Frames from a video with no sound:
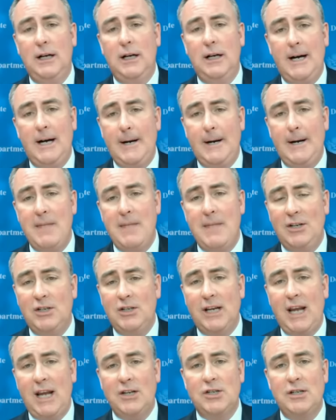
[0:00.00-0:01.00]
um,
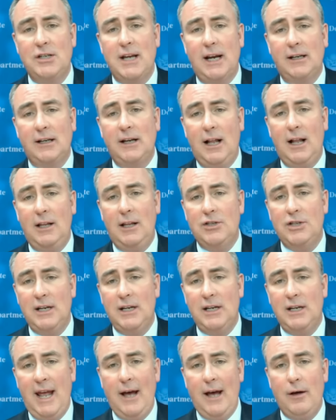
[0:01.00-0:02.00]
education, hmm.
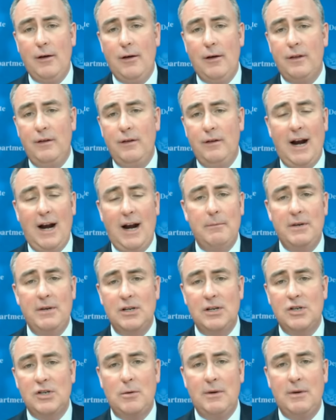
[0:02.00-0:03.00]
technology, health,
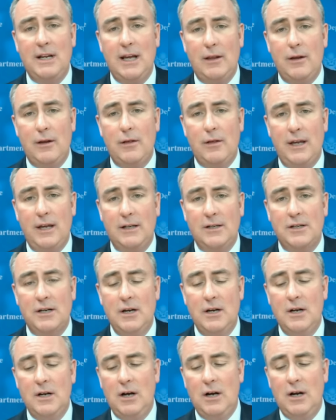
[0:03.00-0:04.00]
environment, so many other things.
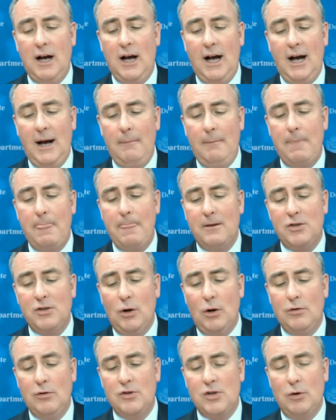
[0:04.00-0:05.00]
Um,
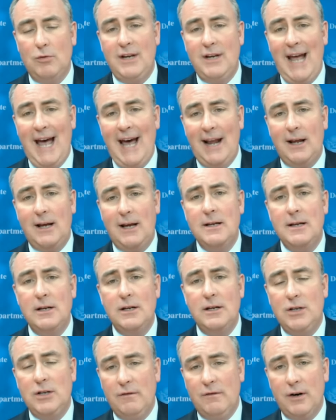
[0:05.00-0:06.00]
so so data,
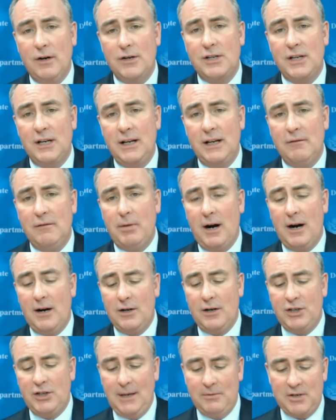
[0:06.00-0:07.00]
diversity of
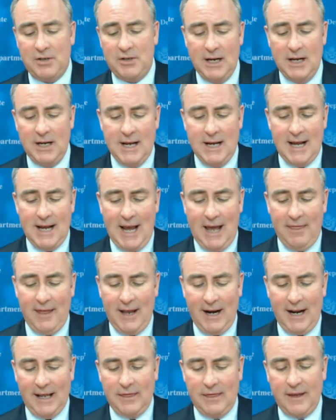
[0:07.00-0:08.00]
partnerships, and
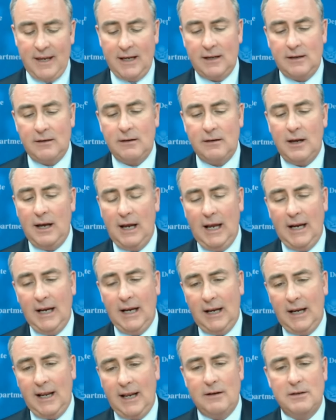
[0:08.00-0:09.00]
then I think
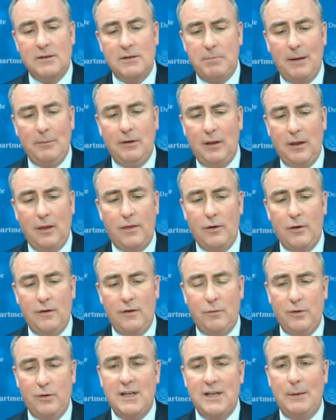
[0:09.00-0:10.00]
again it's probably the third or
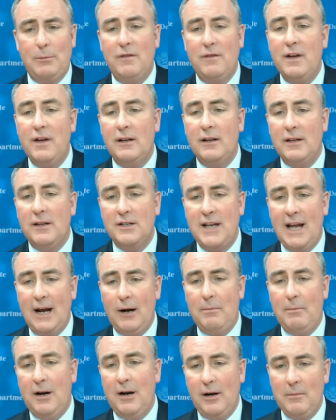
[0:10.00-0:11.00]
fourth time we've hit on this
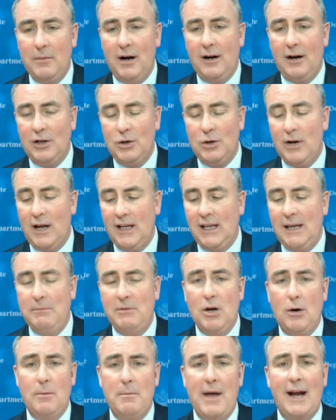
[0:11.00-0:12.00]
now. And Mary Margaret, you and I keep
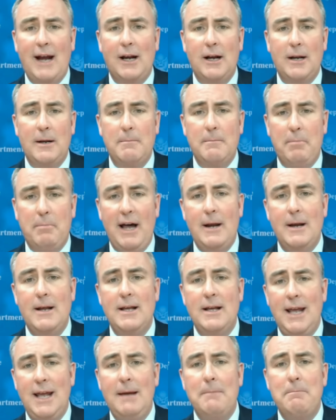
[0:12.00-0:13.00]
going back on it, but
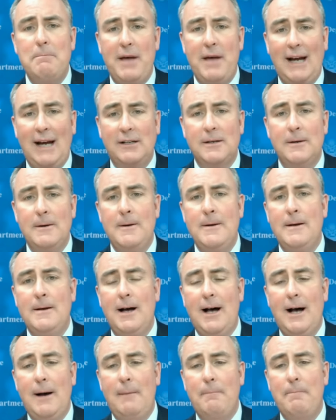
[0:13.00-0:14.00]
impact,
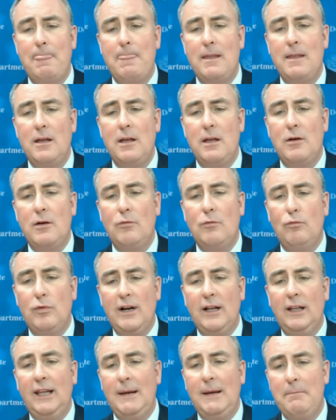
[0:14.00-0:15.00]
um,
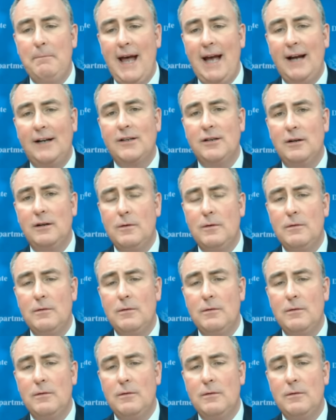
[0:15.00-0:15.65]
real impact